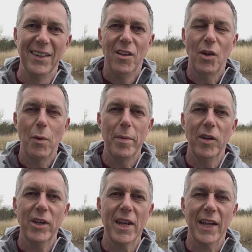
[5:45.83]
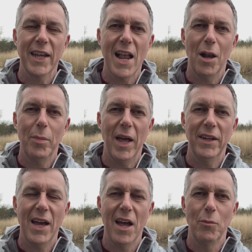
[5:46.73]
So we've been looking at Canal Planner
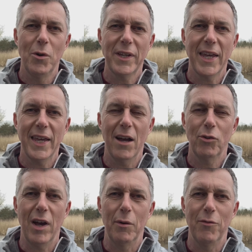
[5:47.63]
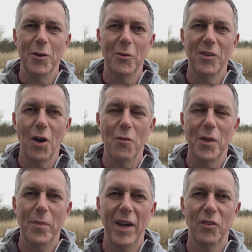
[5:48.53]
and working out our routes over the
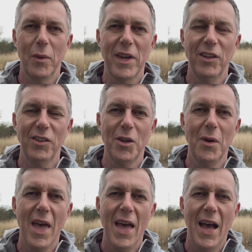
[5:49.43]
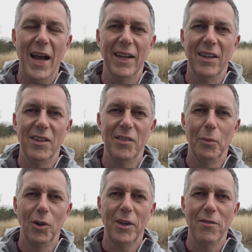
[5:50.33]
past week or two, and we're
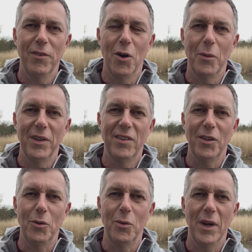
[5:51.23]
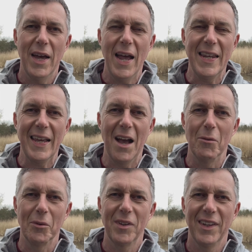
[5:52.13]
looking forward to heading
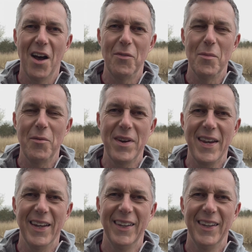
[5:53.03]
out of the marina.